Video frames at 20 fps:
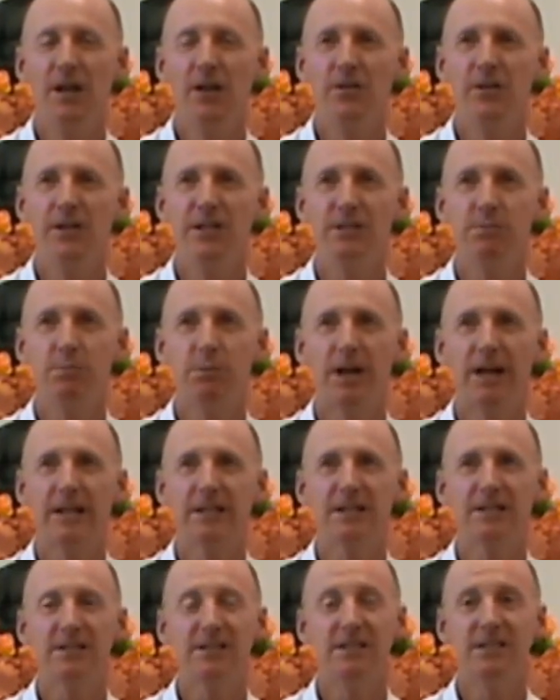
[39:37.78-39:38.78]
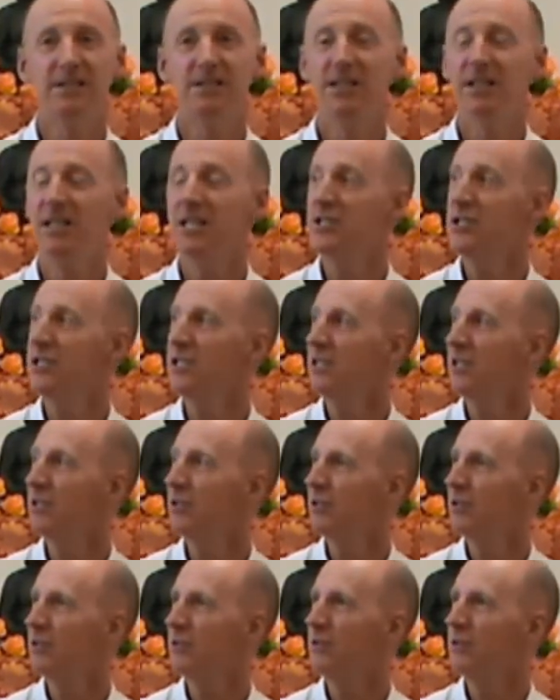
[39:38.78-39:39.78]
This practice is teaching
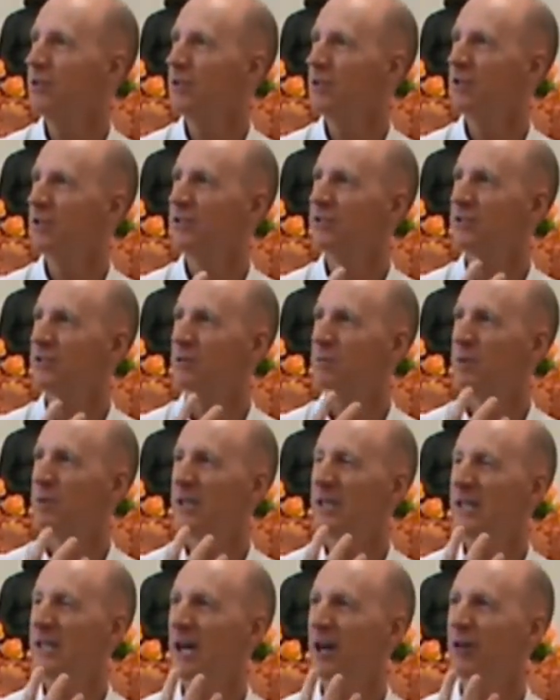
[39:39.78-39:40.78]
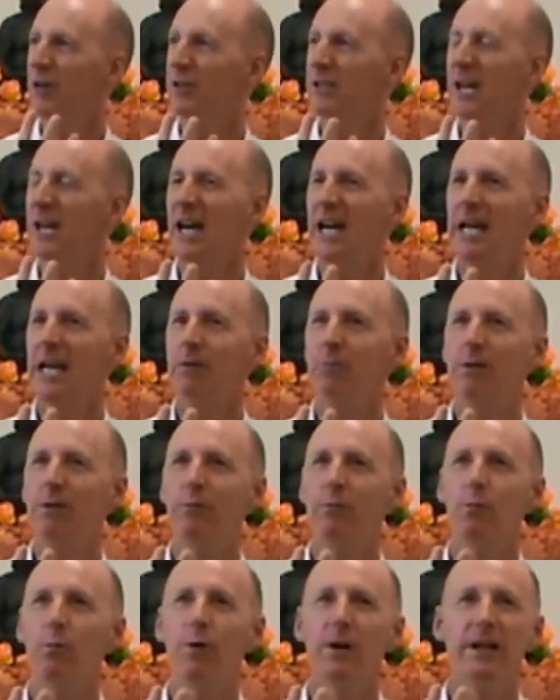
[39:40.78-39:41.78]
you to be okay with
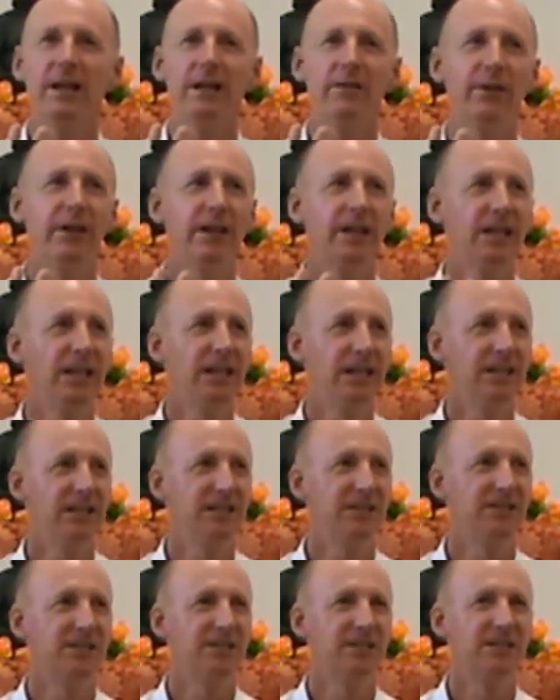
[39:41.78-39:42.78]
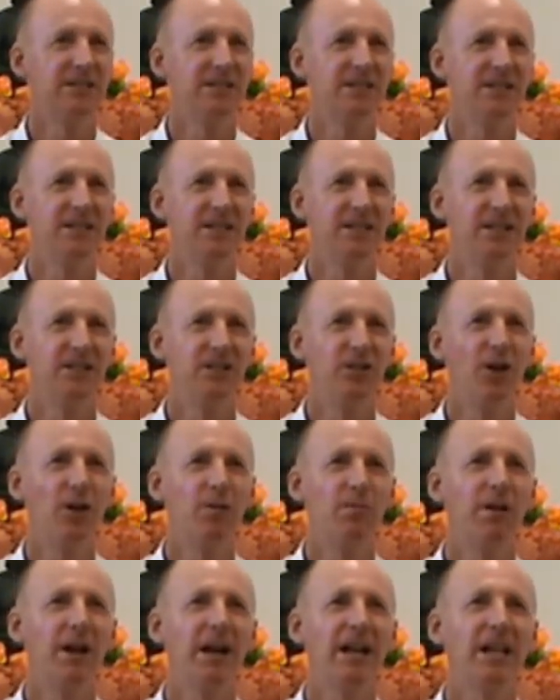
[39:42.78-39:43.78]
whatever is.
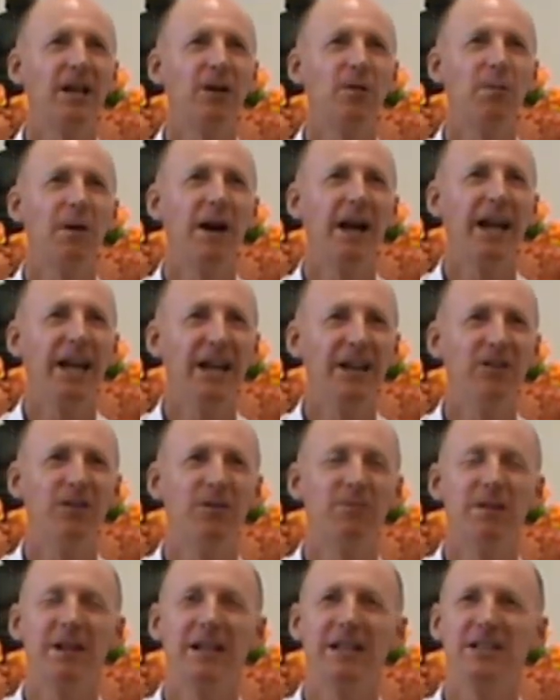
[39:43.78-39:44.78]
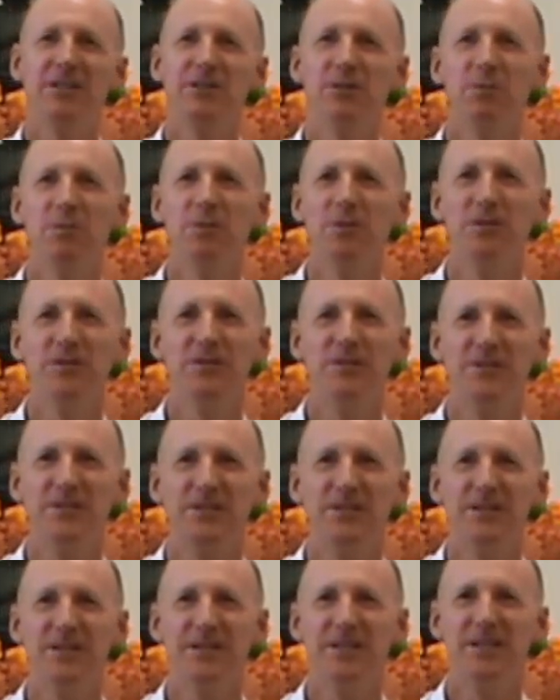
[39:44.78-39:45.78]
Not running away, not running towards.
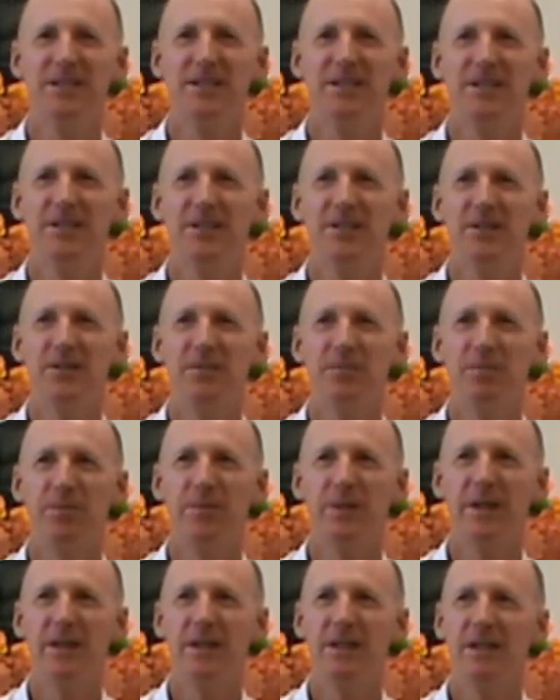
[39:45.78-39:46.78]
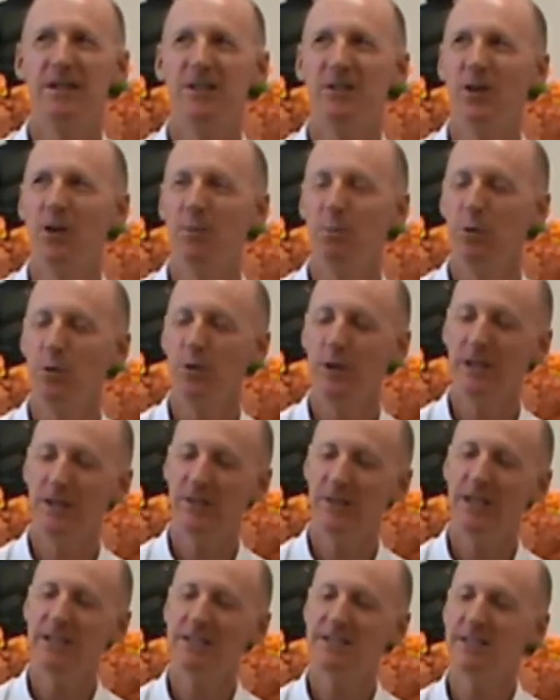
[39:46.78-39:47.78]
Not
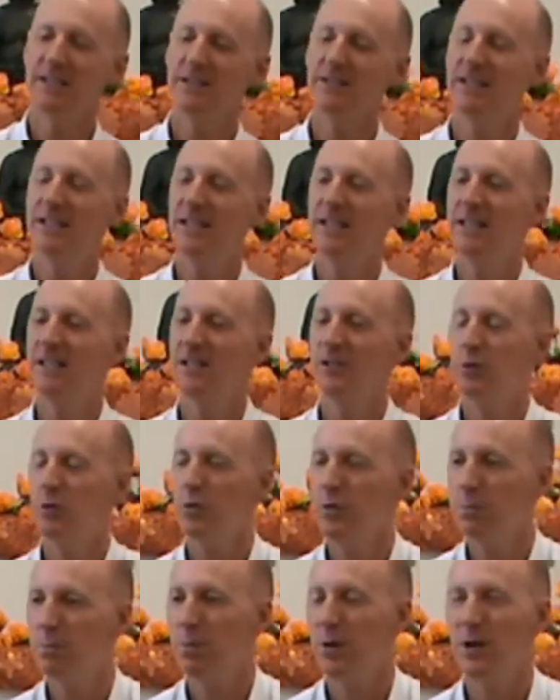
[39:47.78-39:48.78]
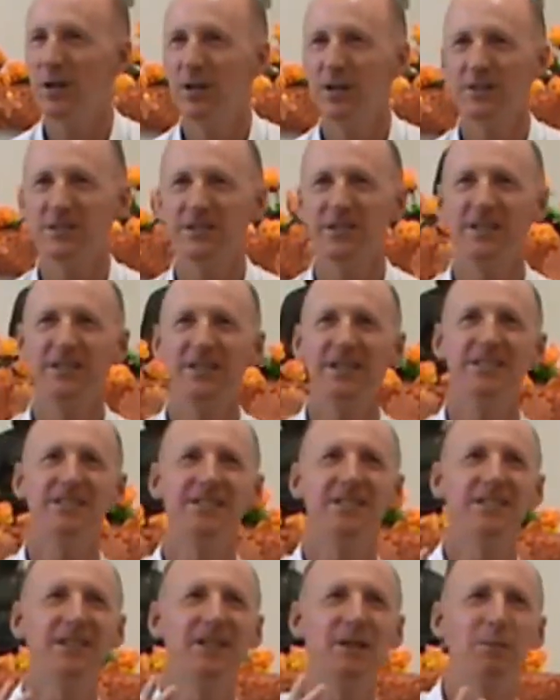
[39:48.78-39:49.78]
putting this in the good box and this
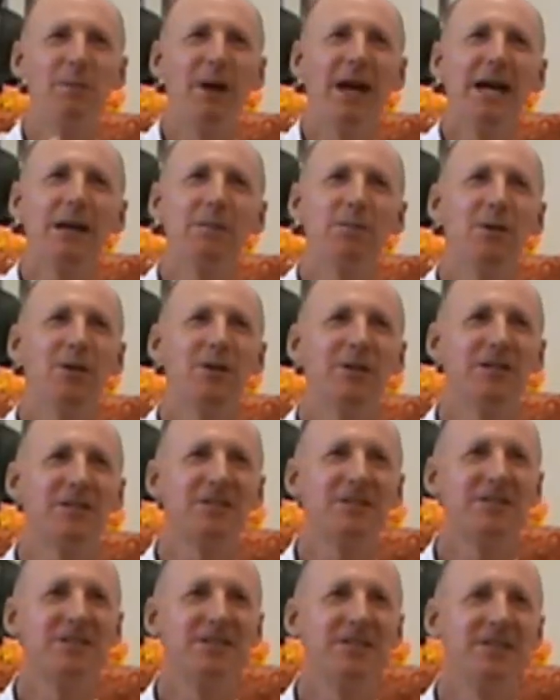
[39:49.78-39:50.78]
in the bad box.